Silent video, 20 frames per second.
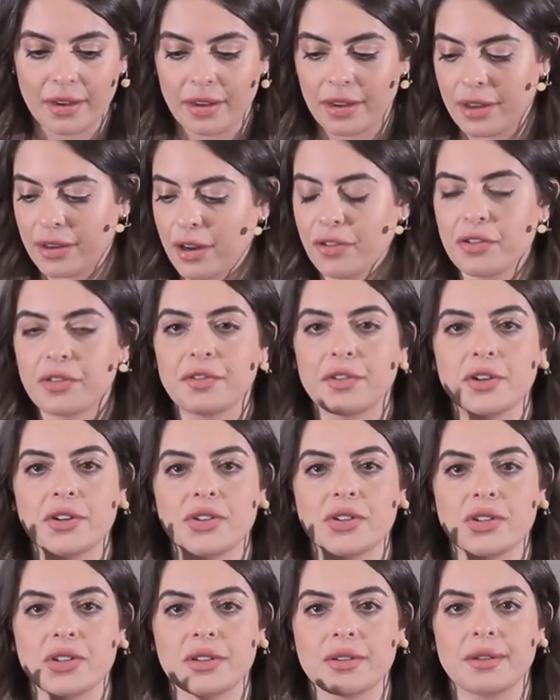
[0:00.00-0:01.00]
Another
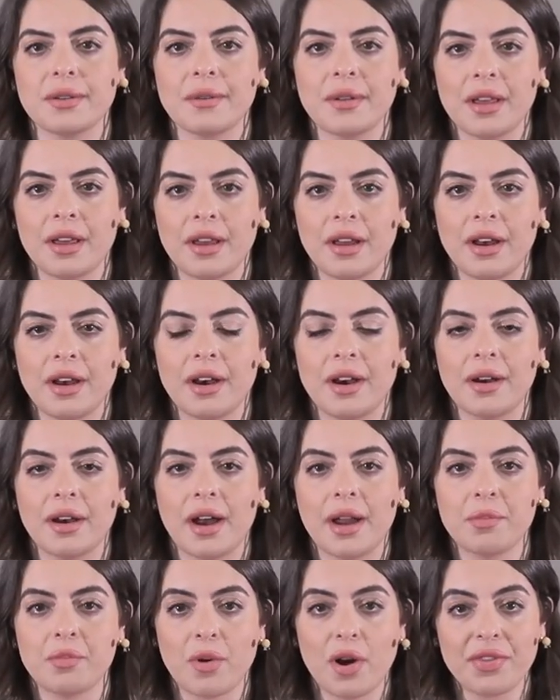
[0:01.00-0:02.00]
verse. Uh,
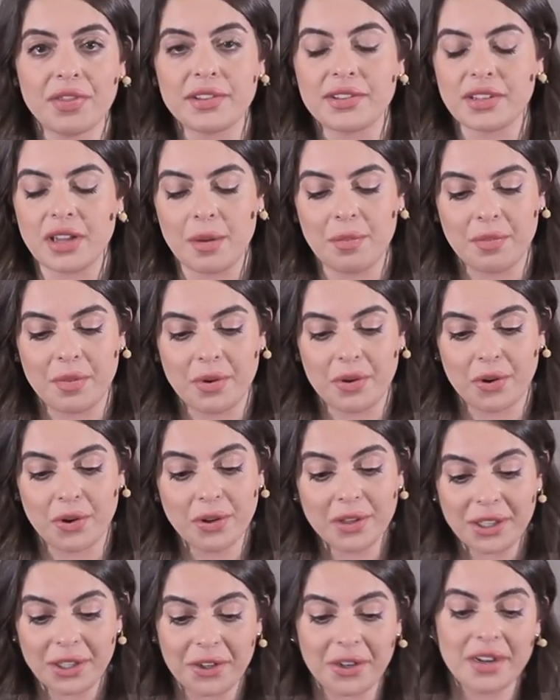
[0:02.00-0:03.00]
I brought this up
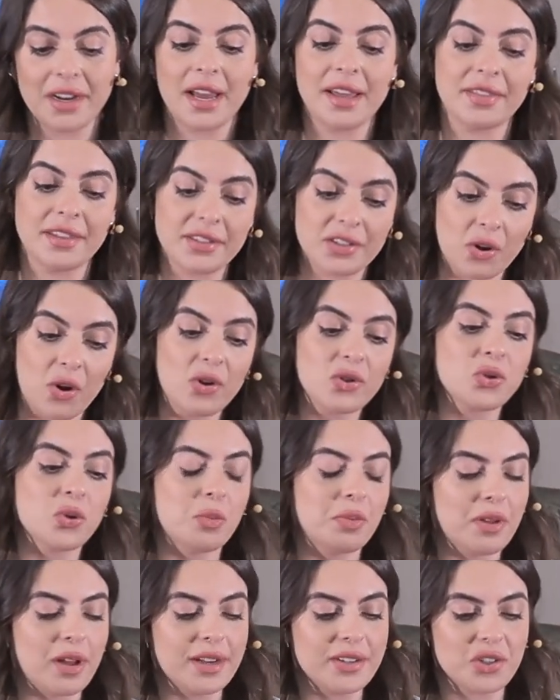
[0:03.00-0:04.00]
earlier, and this also
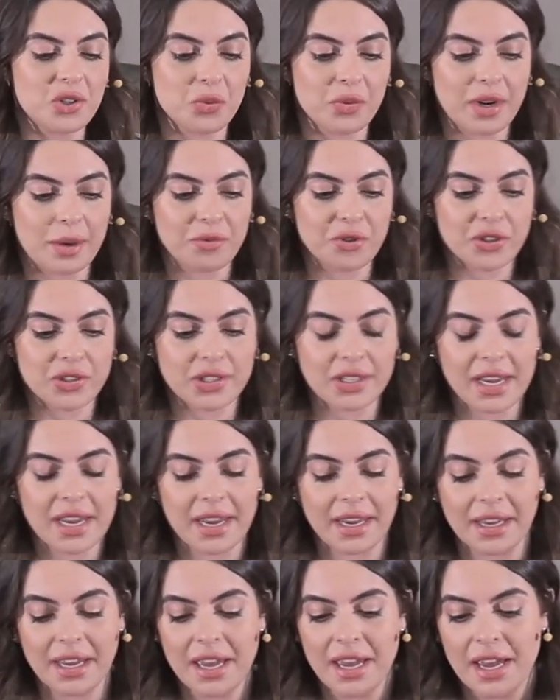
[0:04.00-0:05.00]
applies to what I'm just
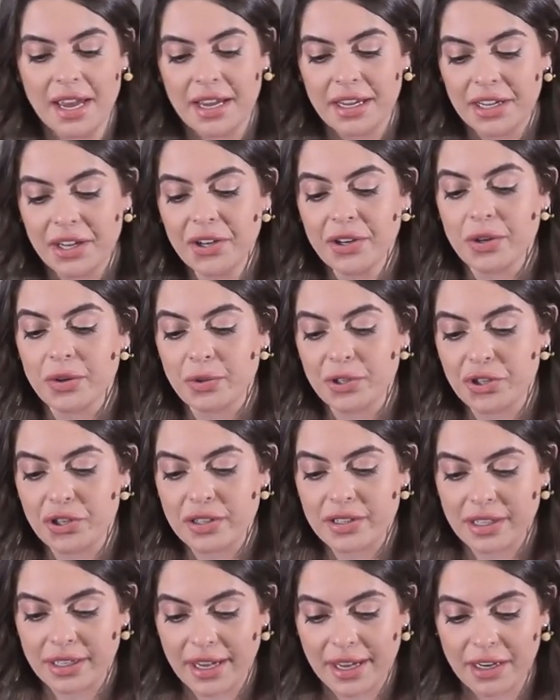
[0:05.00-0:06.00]
saying here, which
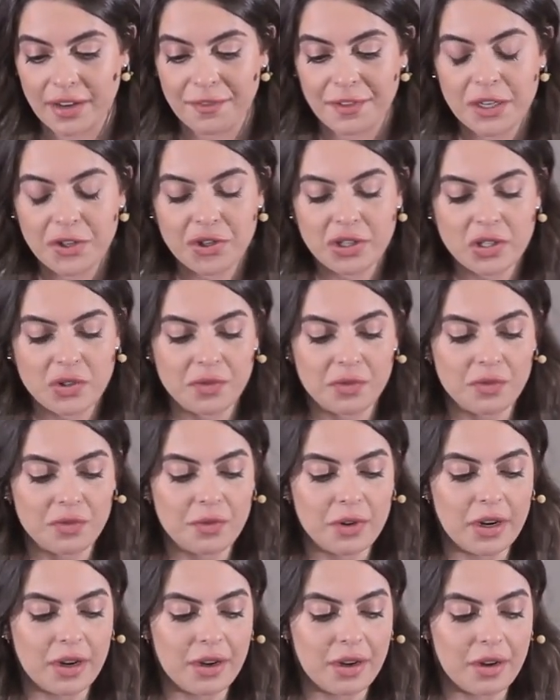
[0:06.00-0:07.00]
is again Ephesians
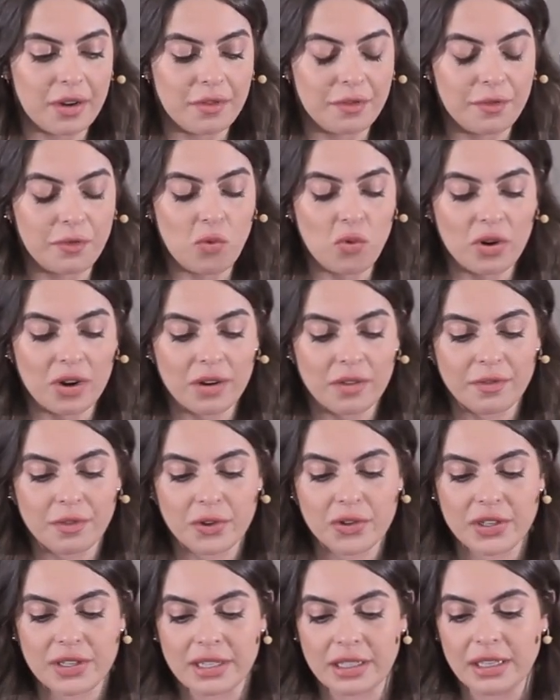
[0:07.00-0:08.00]
uh, 4,
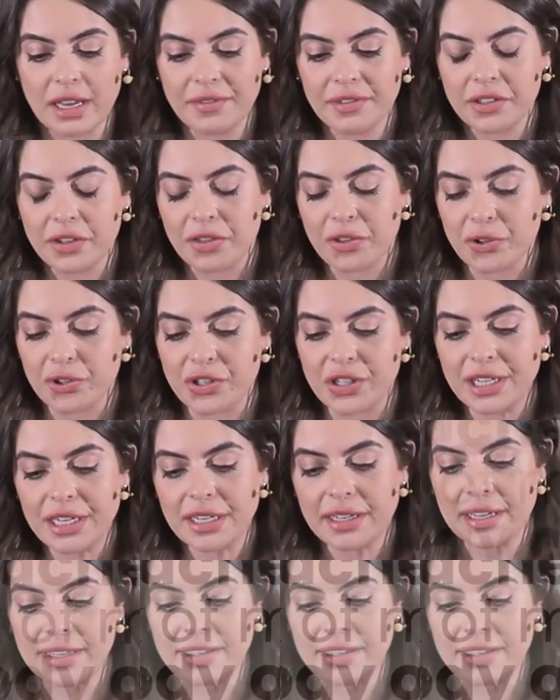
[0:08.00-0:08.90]
verses 11 to 13,